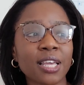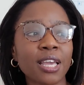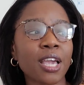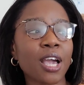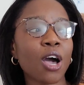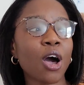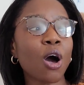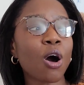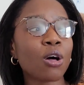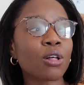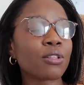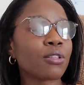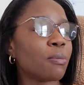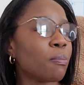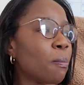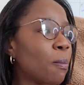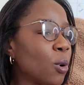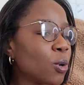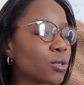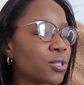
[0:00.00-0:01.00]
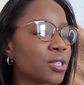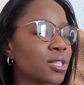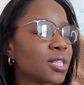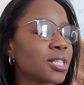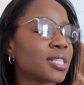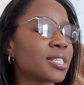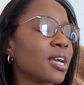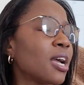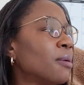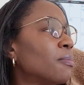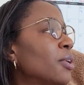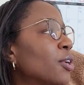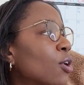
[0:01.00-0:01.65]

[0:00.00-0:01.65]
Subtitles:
Like, most of the time,